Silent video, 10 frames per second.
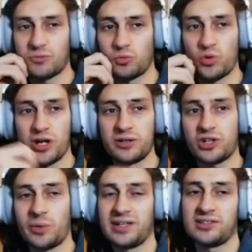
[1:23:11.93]
weren't
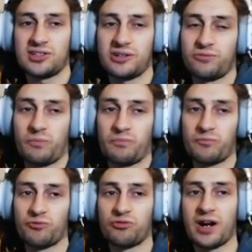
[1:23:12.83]
going into the
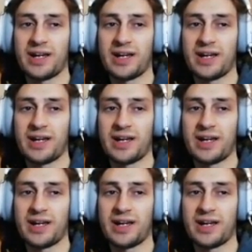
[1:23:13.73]
right